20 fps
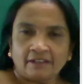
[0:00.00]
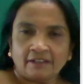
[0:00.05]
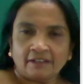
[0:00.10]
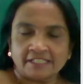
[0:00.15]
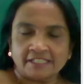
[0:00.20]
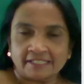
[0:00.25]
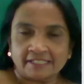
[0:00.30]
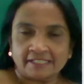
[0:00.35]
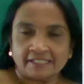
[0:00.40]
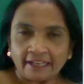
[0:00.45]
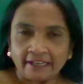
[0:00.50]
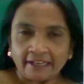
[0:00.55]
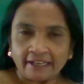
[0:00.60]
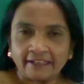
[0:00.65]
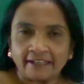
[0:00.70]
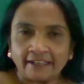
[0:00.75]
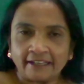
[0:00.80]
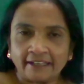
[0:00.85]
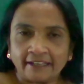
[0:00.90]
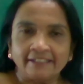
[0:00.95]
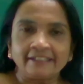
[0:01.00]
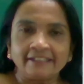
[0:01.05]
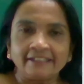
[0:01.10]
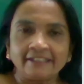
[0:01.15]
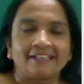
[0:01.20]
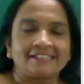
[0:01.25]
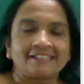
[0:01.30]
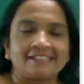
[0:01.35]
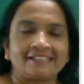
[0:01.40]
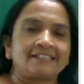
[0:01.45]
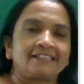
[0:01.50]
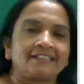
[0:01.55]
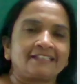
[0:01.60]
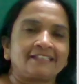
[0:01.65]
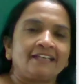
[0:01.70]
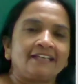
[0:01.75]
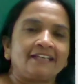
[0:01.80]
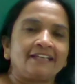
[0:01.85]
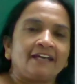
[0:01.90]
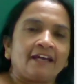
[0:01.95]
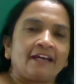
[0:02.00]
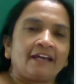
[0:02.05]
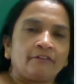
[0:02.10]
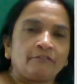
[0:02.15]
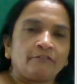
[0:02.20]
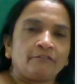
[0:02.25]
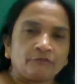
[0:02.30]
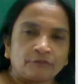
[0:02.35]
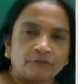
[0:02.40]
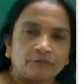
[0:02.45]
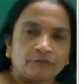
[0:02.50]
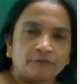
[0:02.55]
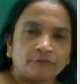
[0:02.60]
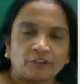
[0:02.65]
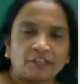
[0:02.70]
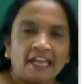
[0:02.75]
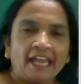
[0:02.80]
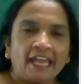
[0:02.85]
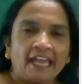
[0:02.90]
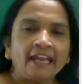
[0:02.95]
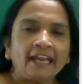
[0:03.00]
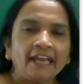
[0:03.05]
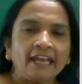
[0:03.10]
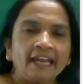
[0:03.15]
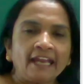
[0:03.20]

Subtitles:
Isn't it? Yes. For that,